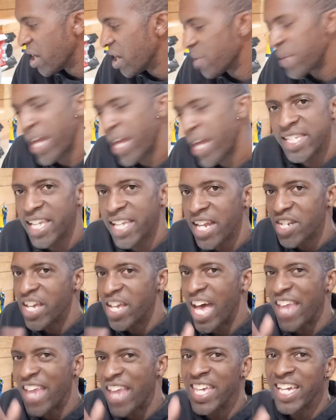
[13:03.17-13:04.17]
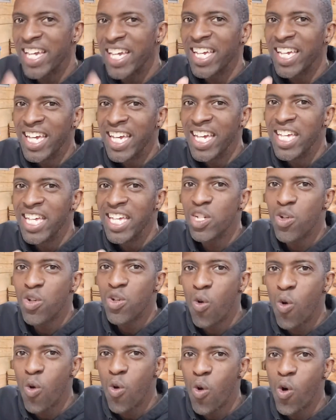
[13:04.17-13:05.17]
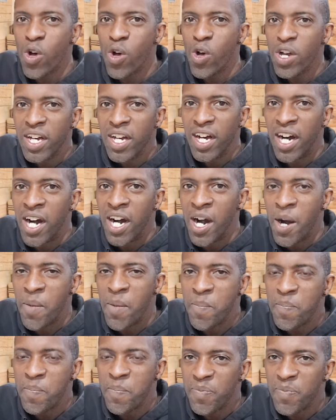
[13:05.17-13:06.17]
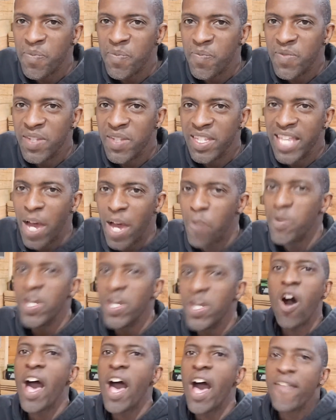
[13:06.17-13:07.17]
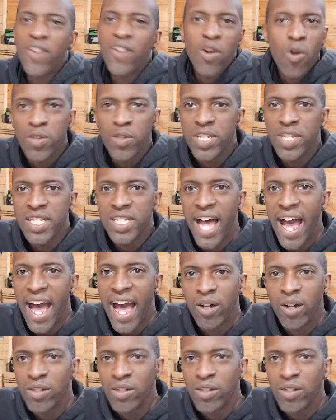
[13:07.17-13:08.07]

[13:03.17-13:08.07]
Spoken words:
Like I said, I think it's cool that we all have our own style.